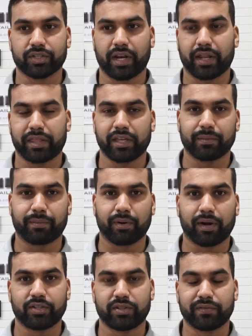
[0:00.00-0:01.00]
And I think the
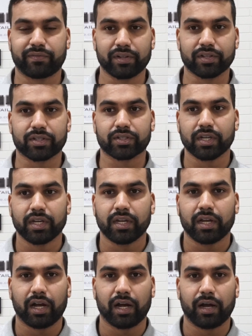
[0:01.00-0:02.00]
price difference
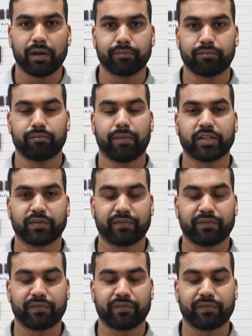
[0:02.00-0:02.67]
makes